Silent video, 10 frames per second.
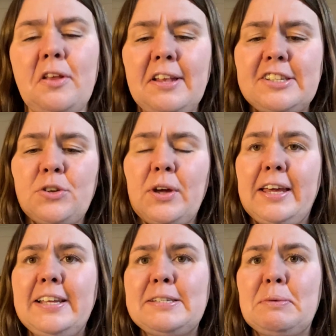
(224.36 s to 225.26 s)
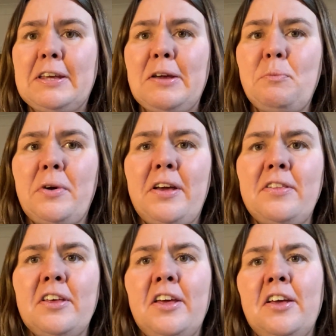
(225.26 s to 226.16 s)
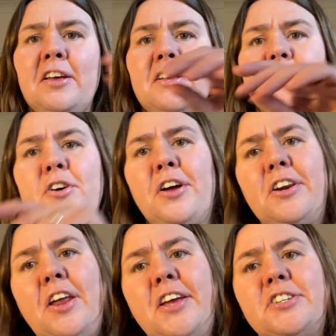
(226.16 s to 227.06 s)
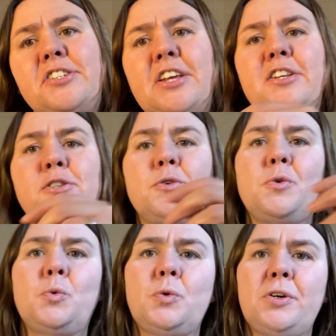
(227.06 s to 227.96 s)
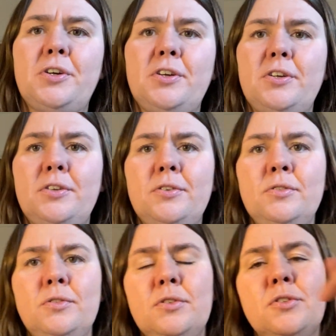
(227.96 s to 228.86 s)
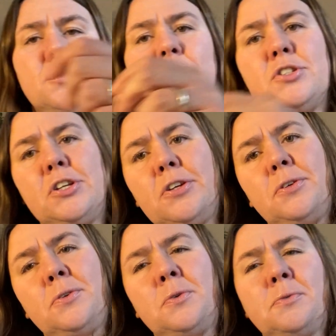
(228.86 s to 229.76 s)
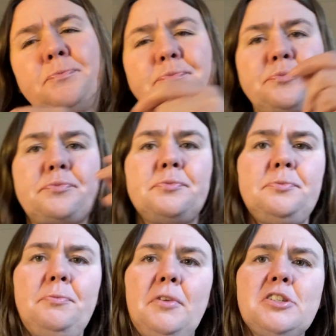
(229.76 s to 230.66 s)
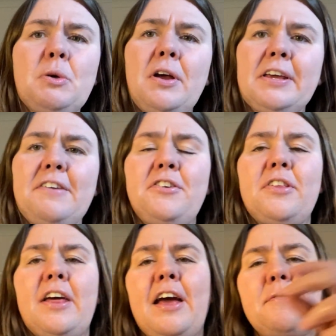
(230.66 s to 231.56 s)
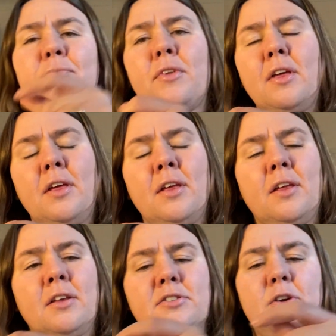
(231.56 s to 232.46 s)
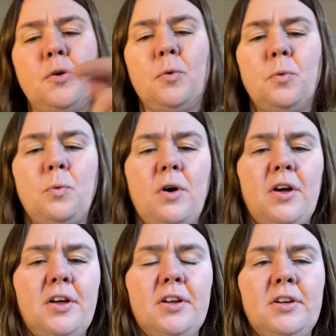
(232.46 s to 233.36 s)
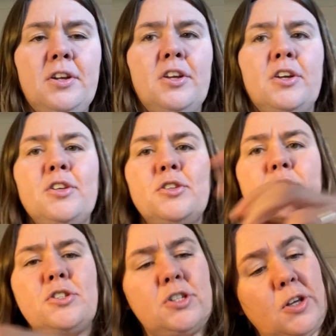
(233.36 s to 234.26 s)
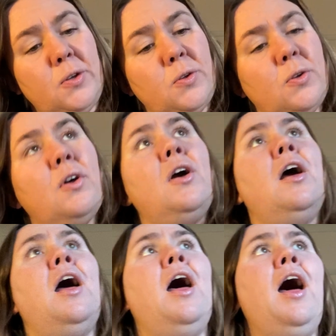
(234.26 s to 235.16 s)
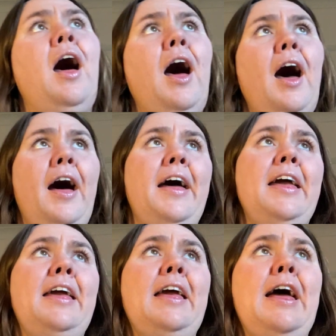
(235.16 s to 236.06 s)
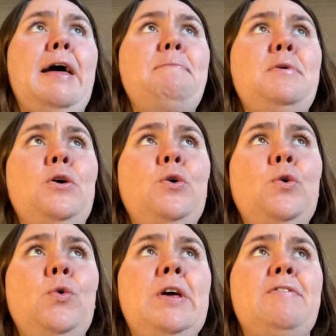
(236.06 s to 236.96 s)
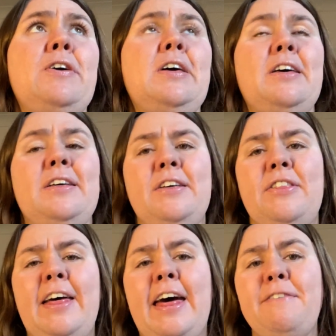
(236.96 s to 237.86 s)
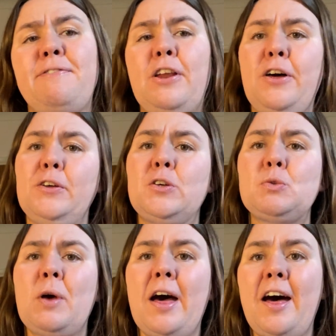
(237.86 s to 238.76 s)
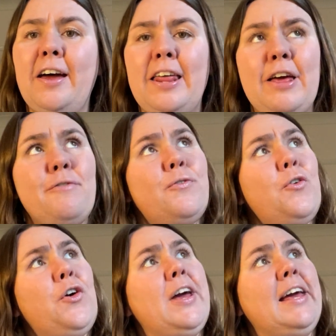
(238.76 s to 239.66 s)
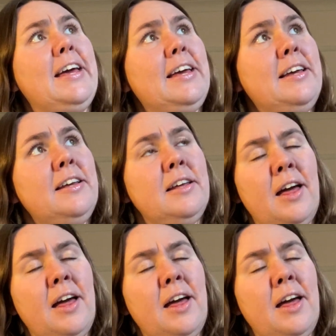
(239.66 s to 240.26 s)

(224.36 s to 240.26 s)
That's your E to begin with. It's got a nice gentle 1, 2. So I'll give you that. So 1, 2. I am a river that flows wild and free,